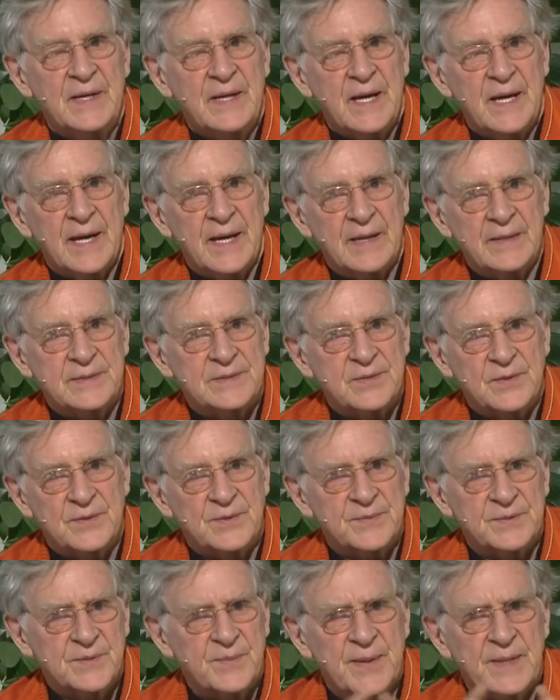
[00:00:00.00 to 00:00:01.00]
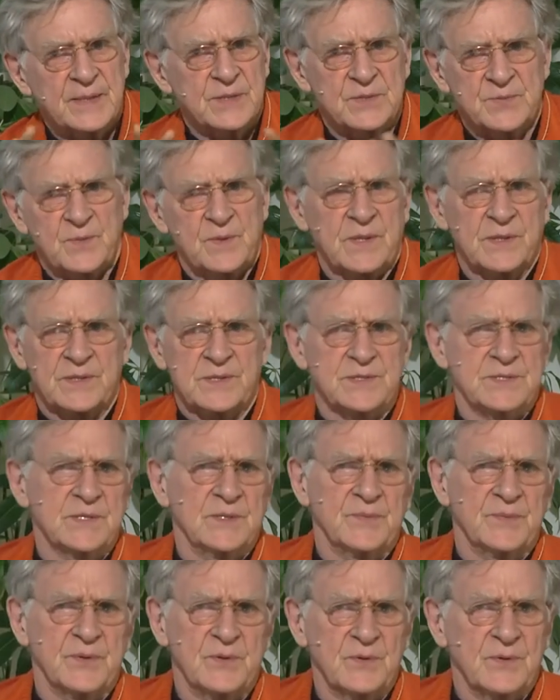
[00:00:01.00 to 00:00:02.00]
And so the Tibetans wanted to
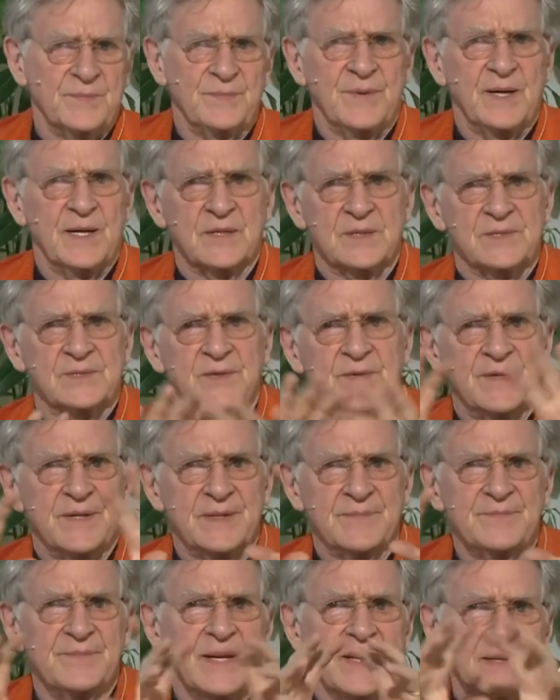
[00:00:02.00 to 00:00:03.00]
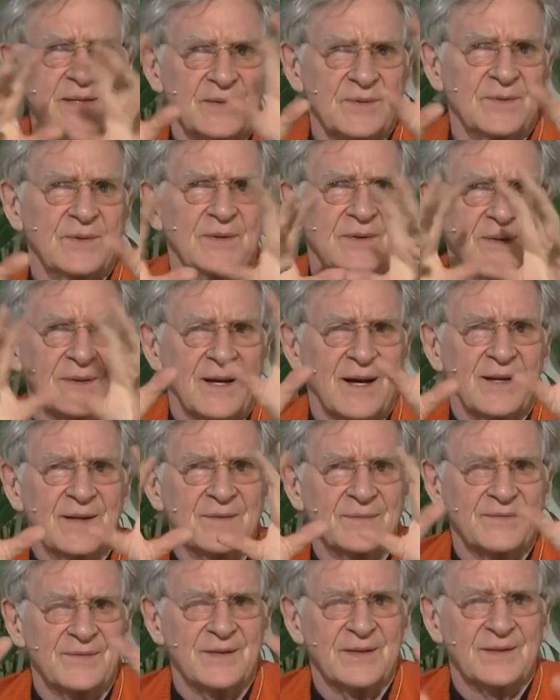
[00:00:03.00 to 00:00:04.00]
still be good monks, so they made it all kind
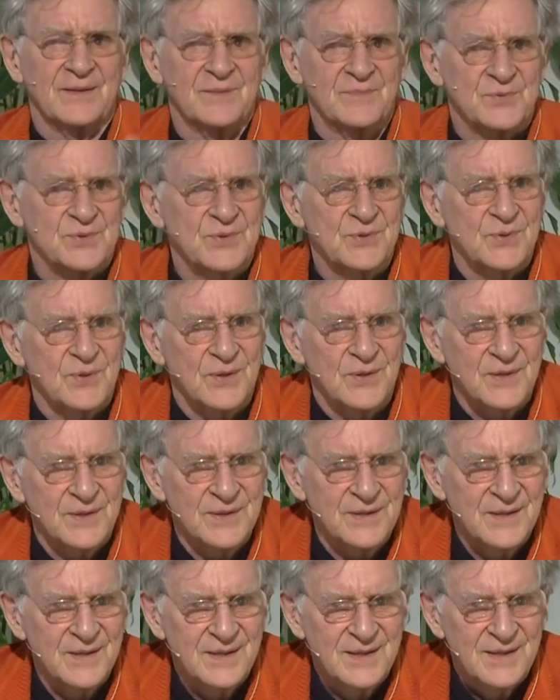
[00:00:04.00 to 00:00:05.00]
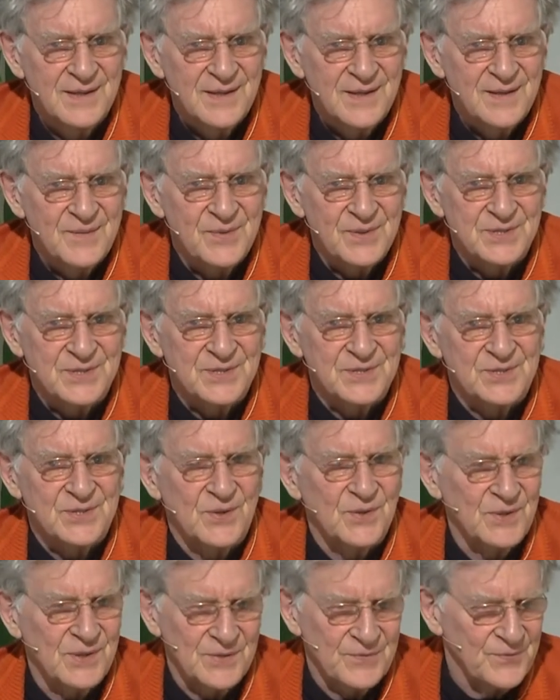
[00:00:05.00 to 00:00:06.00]
of like obscured, which is
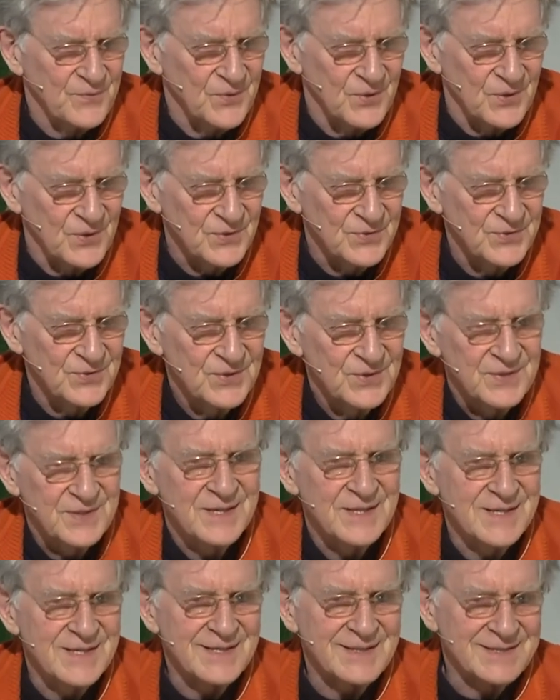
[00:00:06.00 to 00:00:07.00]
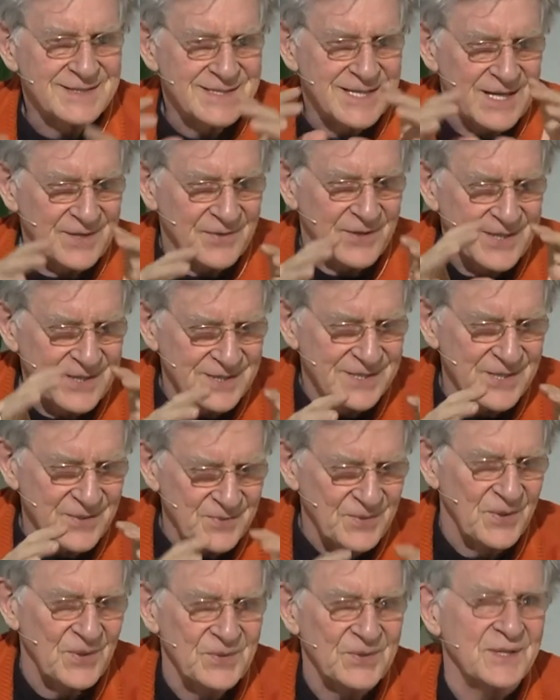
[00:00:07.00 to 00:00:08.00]
totally false. The, Chandrakirti
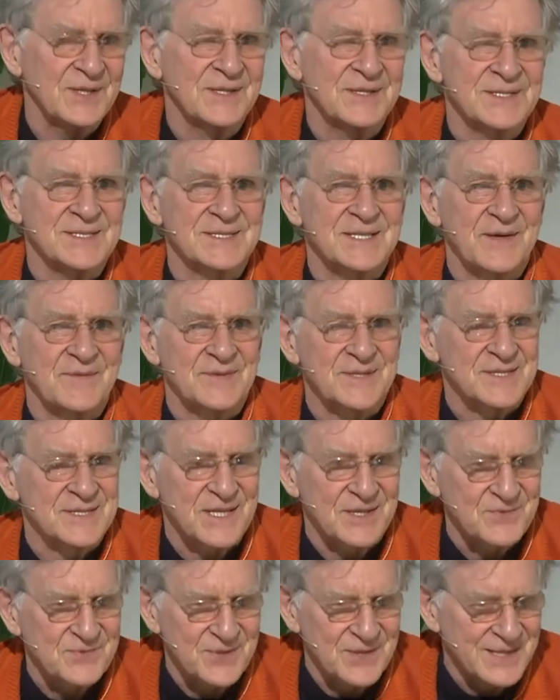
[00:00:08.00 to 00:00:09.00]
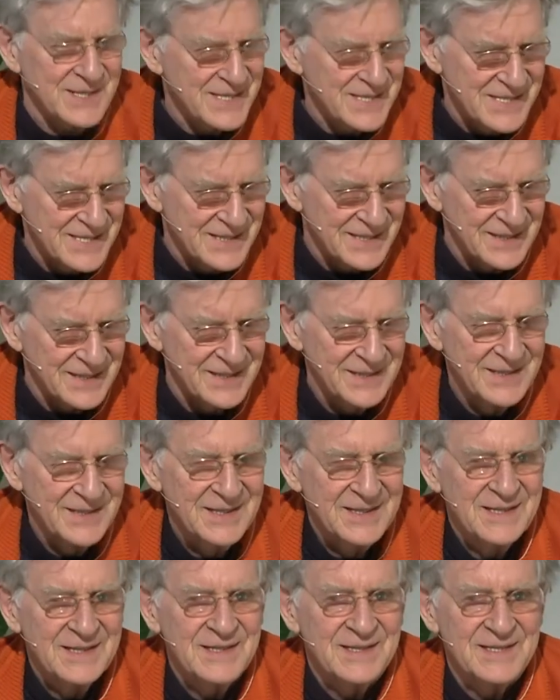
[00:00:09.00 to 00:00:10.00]
wrote in the seventh century in India
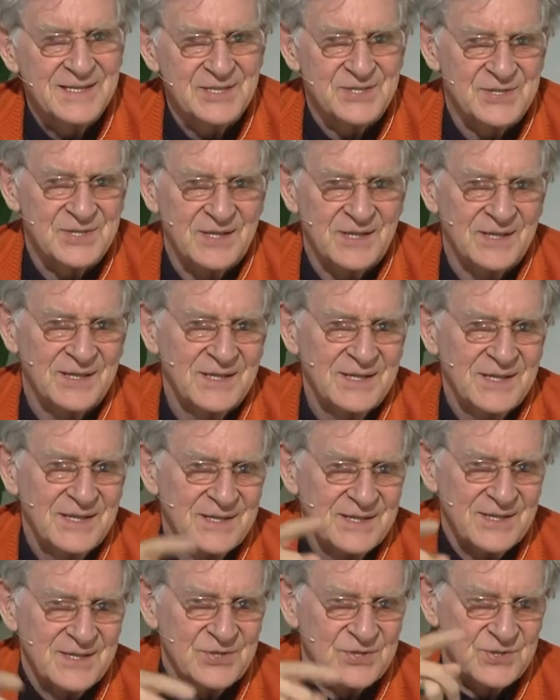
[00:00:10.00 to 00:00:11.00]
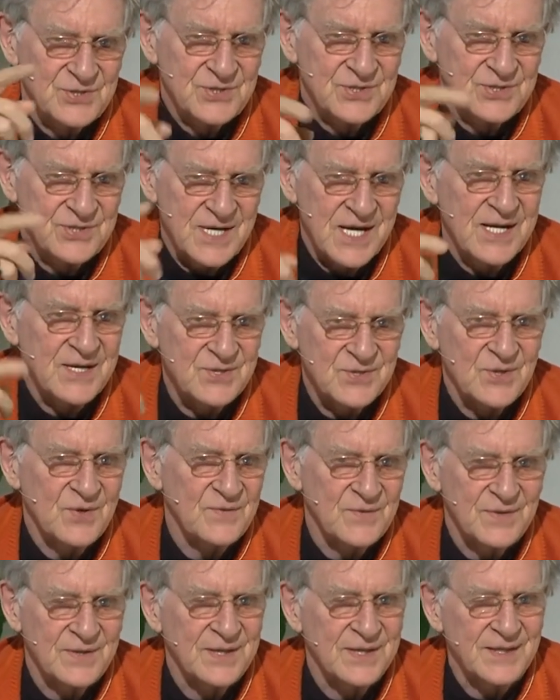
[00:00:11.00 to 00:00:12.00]
this uh, this
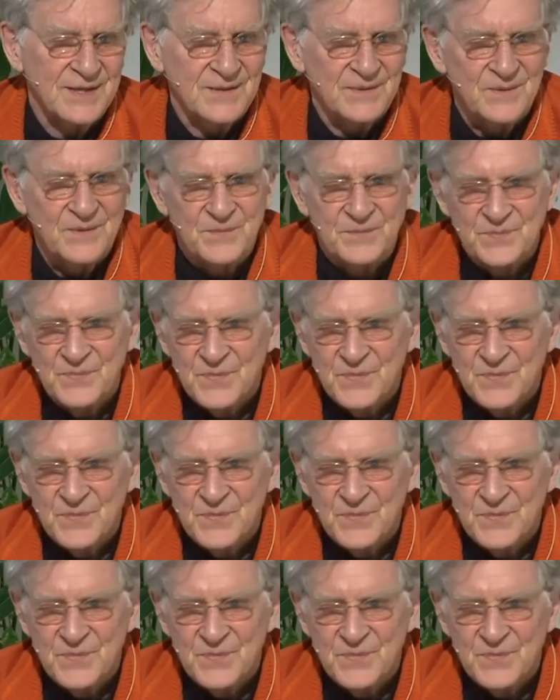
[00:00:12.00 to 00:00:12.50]
changeover thing, you know,